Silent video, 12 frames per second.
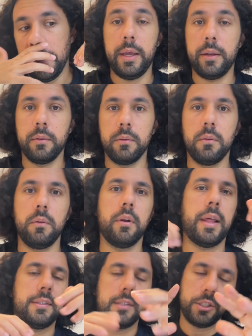And
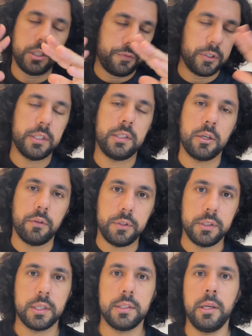let's say, just for the sake of
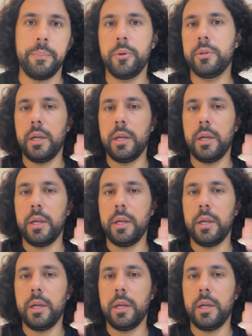this example,